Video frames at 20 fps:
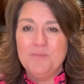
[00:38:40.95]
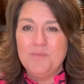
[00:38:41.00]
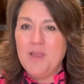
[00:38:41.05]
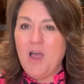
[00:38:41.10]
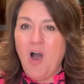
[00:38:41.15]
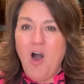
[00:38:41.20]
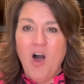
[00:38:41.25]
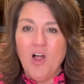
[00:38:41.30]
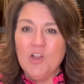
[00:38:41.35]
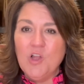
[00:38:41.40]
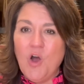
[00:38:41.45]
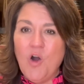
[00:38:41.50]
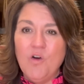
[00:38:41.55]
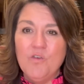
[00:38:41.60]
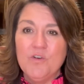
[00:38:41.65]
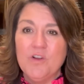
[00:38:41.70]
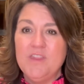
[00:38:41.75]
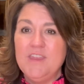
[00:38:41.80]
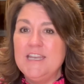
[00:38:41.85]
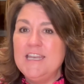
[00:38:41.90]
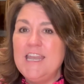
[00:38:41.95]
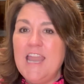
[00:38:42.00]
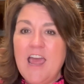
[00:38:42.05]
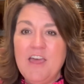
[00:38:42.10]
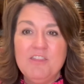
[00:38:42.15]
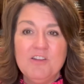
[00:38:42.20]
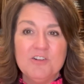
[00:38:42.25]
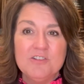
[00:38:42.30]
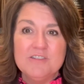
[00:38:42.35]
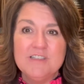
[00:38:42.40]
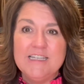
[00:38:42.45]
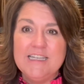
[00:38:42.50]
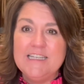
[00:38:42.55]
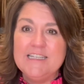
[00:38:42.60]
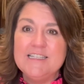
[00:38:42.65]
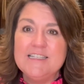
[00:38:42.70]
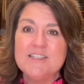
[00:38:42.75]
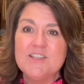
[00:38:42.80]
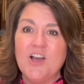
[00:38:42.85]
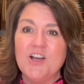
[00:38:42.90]
all over the
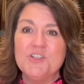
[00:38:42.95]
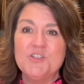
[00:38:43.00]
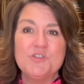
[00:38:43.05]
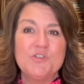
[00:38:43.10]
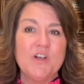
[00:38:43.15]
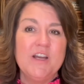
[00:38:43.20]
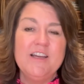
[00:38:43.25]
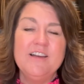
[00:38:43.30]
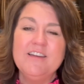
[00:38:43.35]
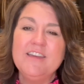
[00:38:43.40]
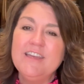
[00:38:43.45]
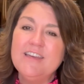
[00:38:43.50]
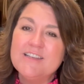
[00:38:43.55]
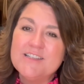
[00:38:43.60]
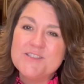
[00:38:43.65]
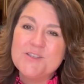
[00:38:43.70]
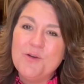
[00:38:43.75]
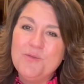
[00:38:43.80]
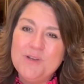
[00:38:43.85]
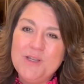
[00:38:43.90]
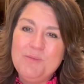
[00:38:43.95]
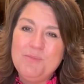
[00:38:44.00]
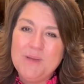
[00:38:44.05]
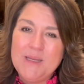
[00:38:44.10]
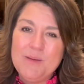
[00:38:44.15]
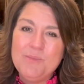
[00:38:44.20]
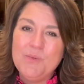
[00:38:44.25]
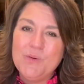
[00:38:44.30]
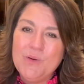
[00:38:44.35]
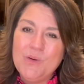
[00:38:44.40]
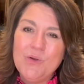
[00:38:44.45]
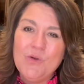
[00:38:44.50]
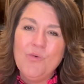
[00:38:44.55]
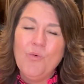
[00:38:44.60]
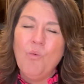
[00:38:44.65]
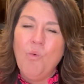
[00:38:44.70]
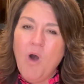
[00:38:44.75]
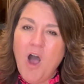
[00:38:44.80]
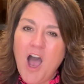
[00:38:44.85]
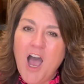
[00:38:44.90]
Netherlands, Australia, so many people who
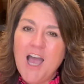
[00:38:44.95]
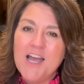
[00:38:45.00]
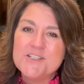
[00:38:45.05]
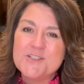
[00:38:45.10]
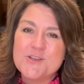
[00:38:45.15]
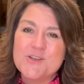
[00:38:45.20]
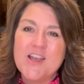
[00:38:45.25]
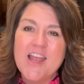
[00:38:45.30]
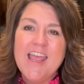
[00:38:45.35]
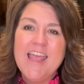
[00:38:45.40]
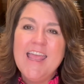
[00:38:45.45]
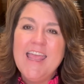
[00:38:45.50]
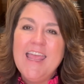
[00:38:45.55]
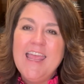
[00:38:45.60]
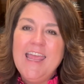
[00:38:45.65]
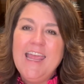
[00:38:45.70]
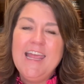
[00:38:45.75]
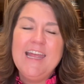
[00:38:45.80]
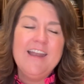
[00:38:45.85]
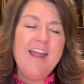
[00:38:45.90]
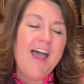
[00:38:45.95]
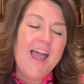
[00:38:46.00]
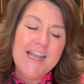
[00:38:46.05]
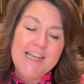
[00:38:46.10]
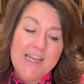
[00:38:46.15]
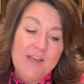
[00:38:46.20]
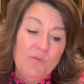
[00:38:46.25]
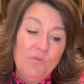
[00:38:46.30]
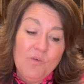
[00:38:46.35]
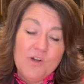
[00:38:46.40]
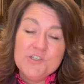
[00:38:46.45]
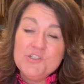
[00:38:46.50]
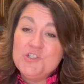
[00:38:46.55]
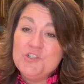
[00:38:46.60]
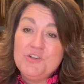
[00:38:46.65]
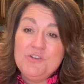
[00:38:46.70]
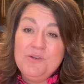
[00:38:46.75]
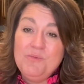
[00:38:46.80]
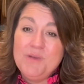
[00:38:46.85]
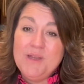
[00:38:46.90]
watch, and I didn't want
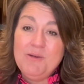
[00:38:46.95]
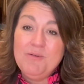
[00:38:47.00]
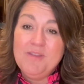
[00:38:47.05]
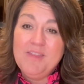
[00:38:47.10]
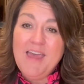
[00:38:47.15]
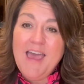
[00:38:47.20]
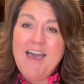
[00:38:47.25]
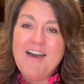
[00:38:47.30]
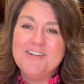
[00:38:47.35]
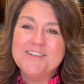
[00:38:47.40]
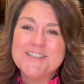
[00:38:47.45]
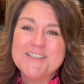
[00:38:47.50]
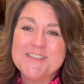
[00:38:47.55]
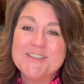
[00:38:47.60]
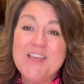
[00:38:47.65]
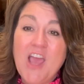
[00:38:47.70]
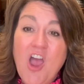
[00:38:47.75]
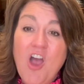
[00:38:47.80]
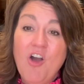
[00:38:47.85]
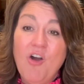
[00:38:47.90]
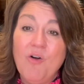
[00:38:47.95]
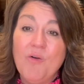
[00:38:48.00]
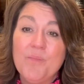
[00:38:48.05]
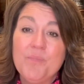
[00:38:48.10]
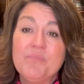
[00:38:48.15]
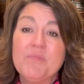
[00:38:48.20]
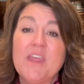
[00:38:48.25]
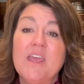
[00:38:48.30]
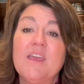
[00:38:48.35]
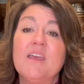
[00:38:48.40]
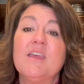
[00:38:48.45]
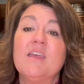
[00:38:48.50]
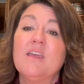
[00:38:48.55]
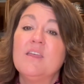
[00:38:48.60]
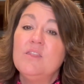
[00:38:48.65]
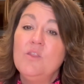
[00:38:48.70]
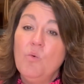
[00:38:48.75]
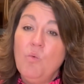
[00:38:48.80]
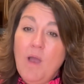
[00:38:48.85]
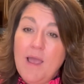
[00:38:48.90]
you to be without. So
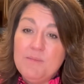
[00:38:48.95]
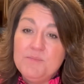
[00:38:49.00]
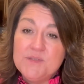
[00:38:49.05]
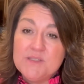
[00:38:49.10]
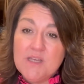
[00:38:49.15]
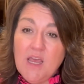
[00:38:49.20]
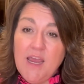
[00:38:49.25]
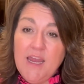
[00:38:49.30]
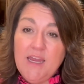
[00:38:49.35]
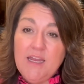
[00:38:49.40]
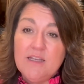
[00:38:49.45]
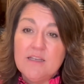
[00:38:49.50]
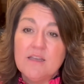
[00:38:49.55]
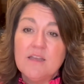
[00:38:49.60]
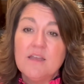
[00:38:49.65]
the website,